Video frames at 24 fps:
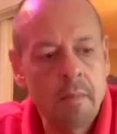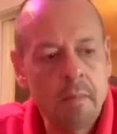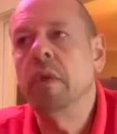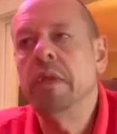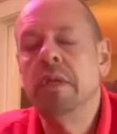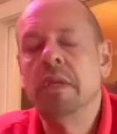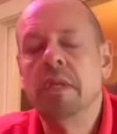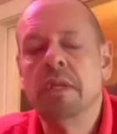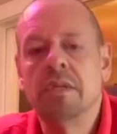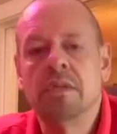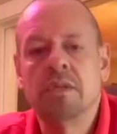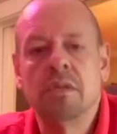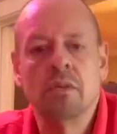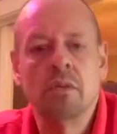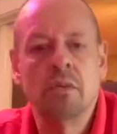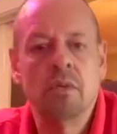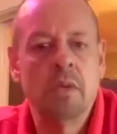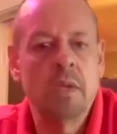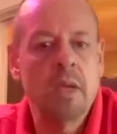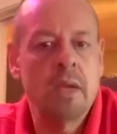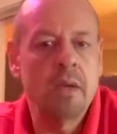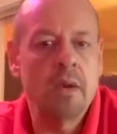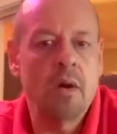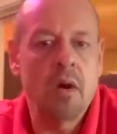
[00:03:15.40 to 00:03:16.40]
We need
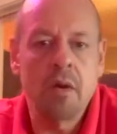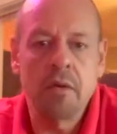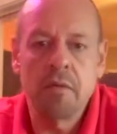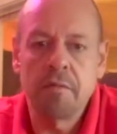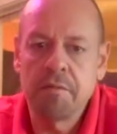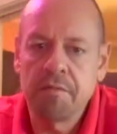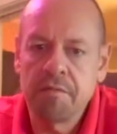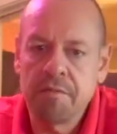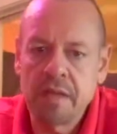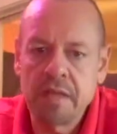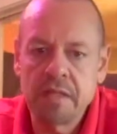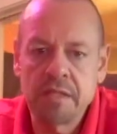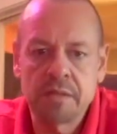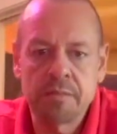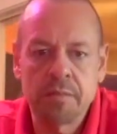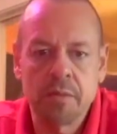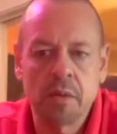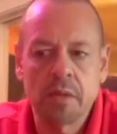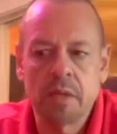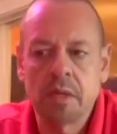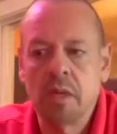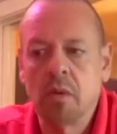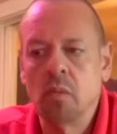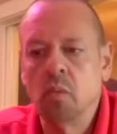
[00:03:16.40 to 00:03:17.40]
to get on
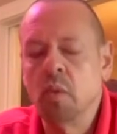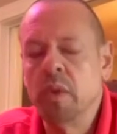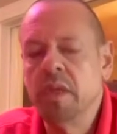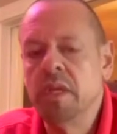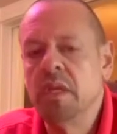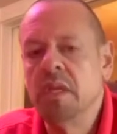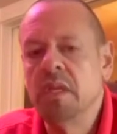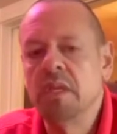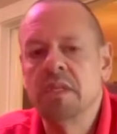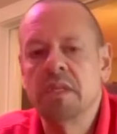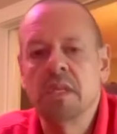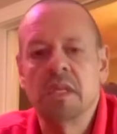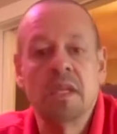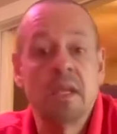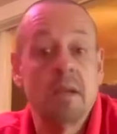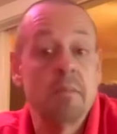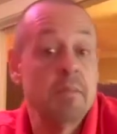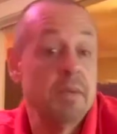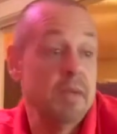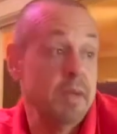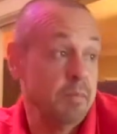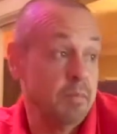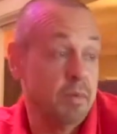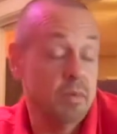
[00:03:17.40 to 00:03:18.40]
Facebook, and we need to
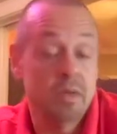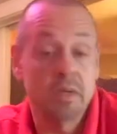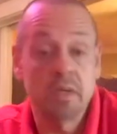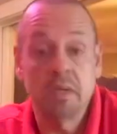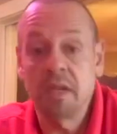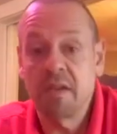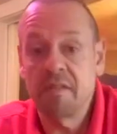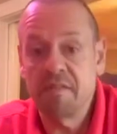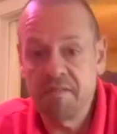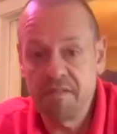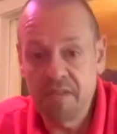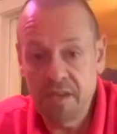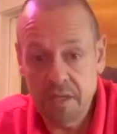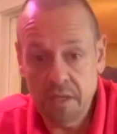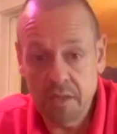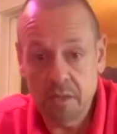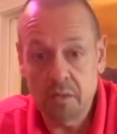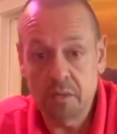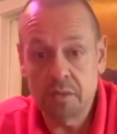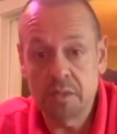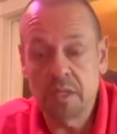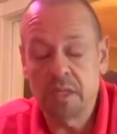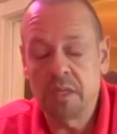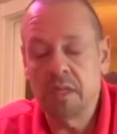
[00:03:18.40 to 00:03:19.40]
get people to get
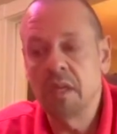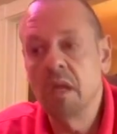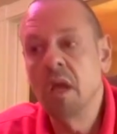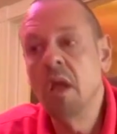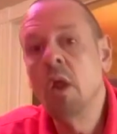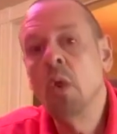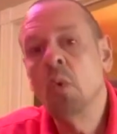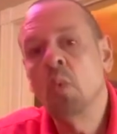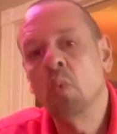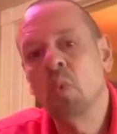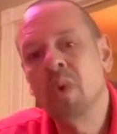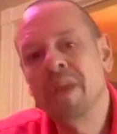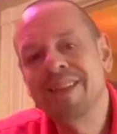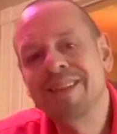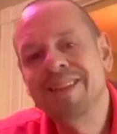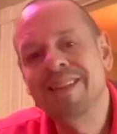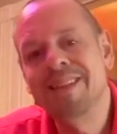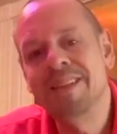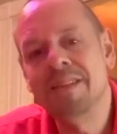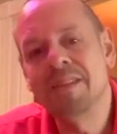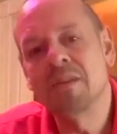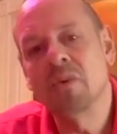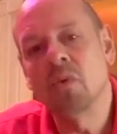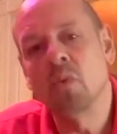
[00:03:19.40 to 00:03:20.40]
videos in. We
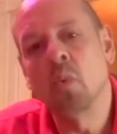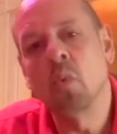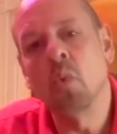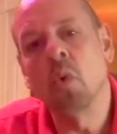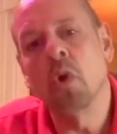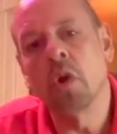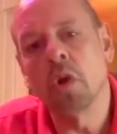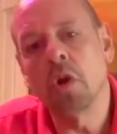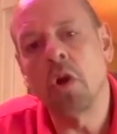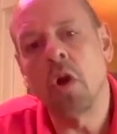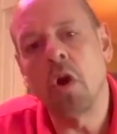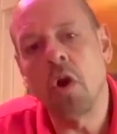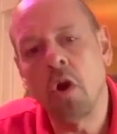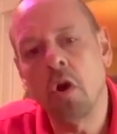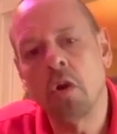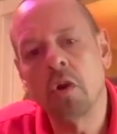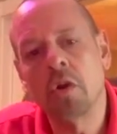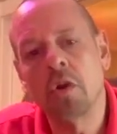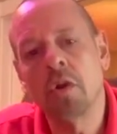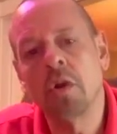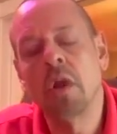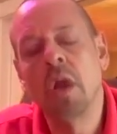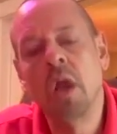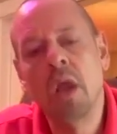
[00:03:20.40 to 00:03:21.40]
need to work
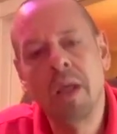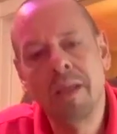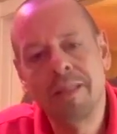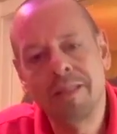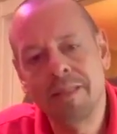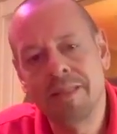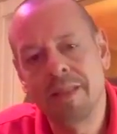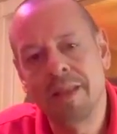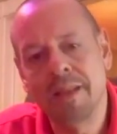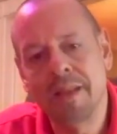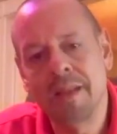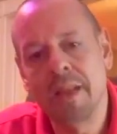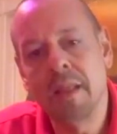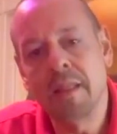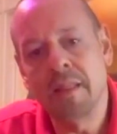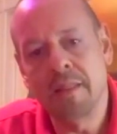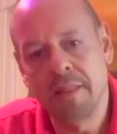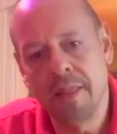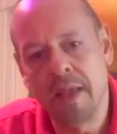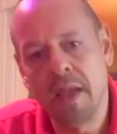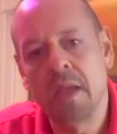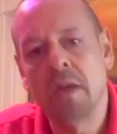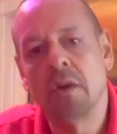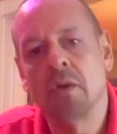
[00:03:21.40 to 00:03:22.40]
harder
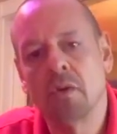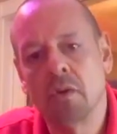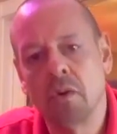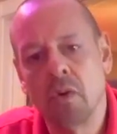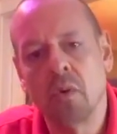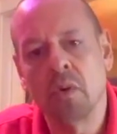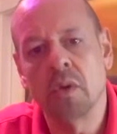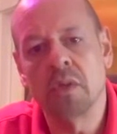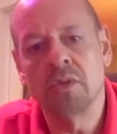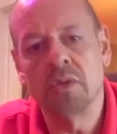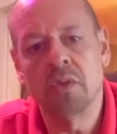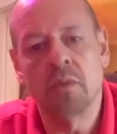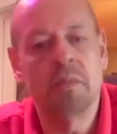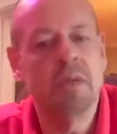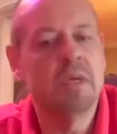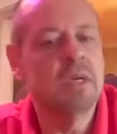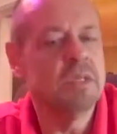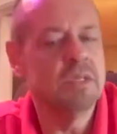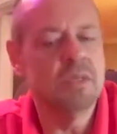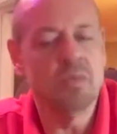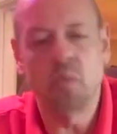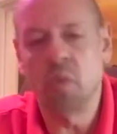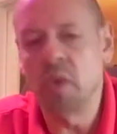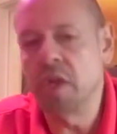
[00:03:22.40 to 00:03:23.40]
than they are going to,
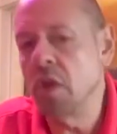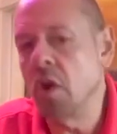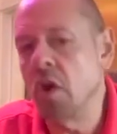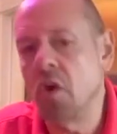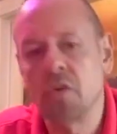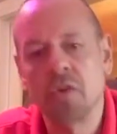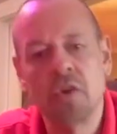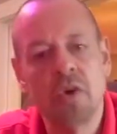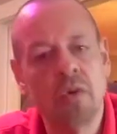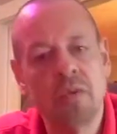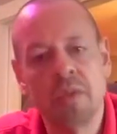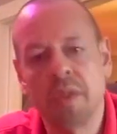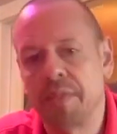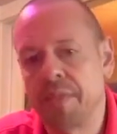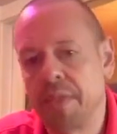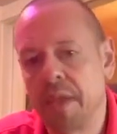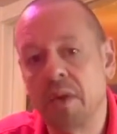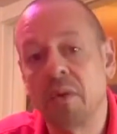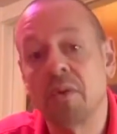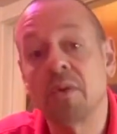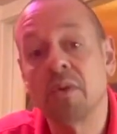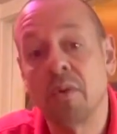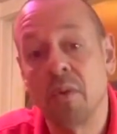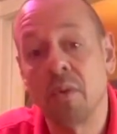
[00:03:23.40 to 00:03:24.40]
because we all know that
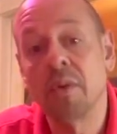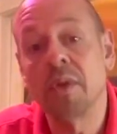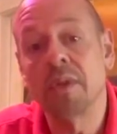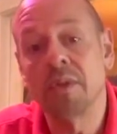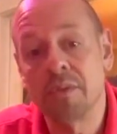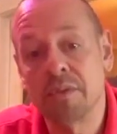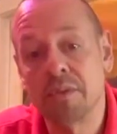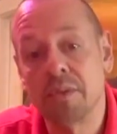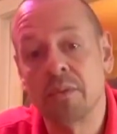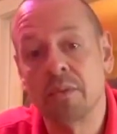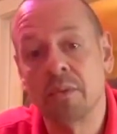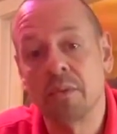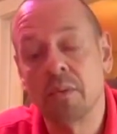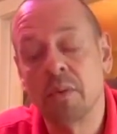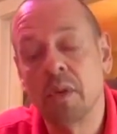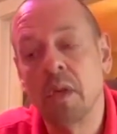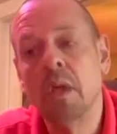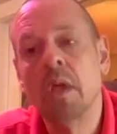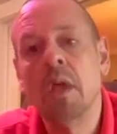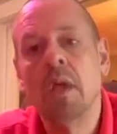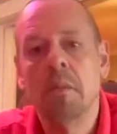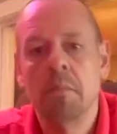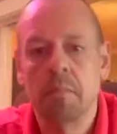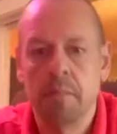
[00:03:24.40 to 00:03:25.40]
they are going to
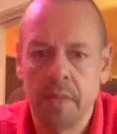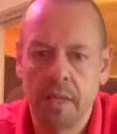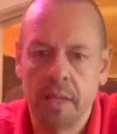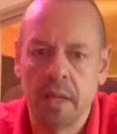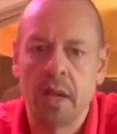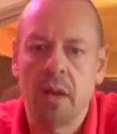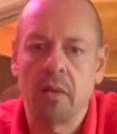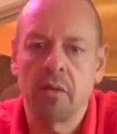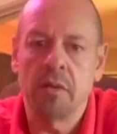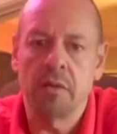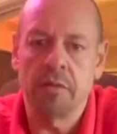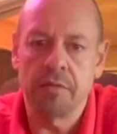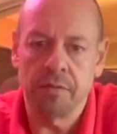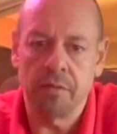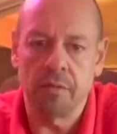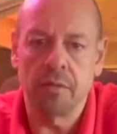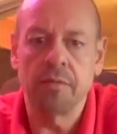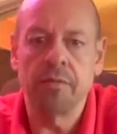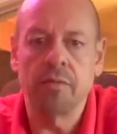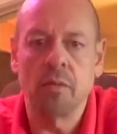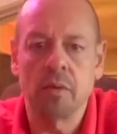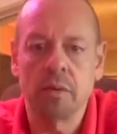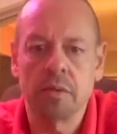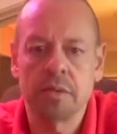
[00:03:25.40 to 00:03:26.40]
be out in
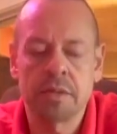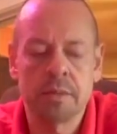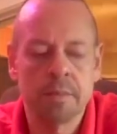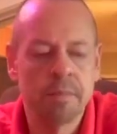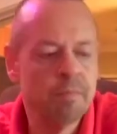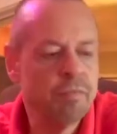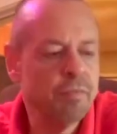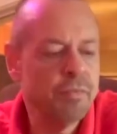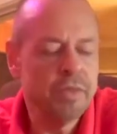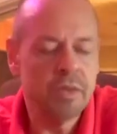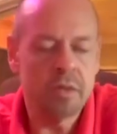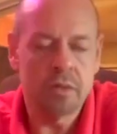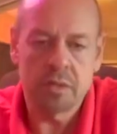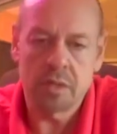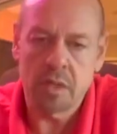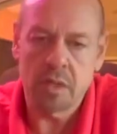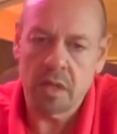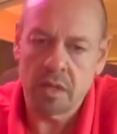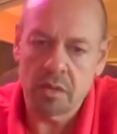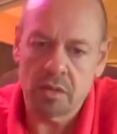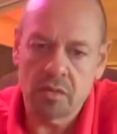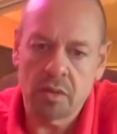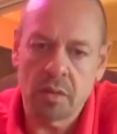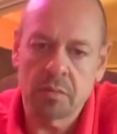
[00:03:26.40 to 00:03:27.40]
full force. There's
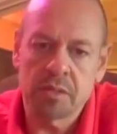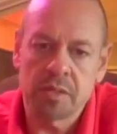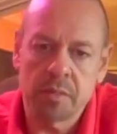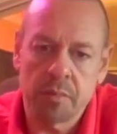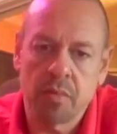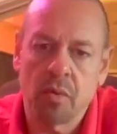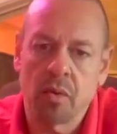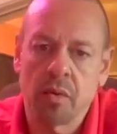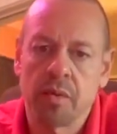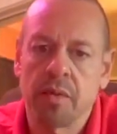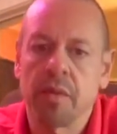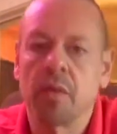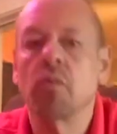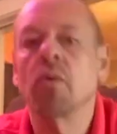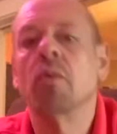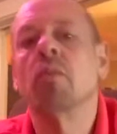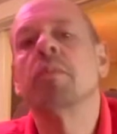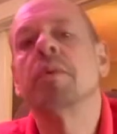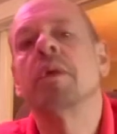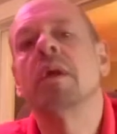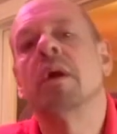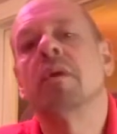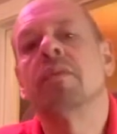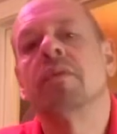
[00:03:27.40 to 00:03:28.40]
not a Trump supporter that
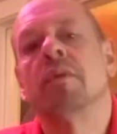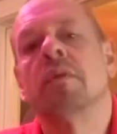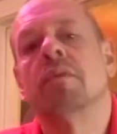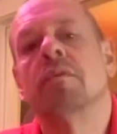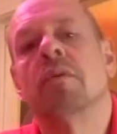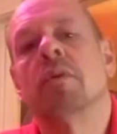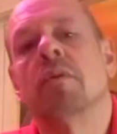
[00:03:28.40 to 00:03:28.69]
won't be out there